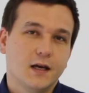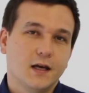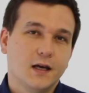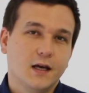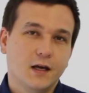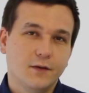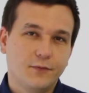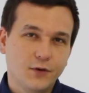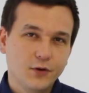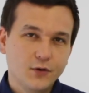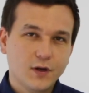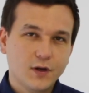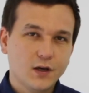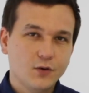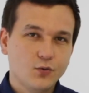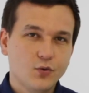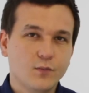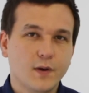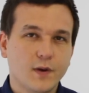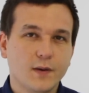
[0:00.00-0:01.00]
If you can
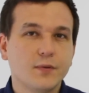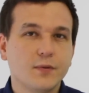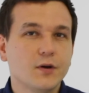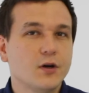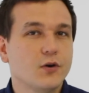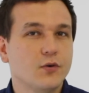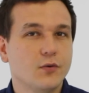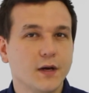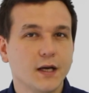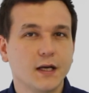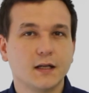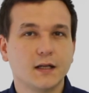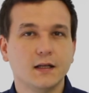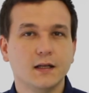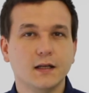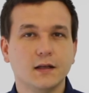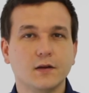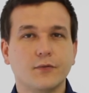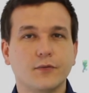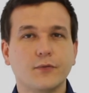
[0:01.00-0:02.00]
remember correctly,
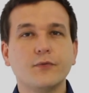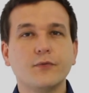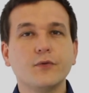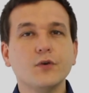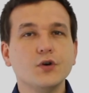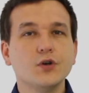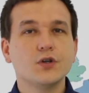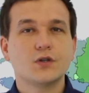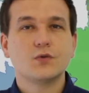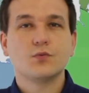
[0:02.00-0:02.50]
the First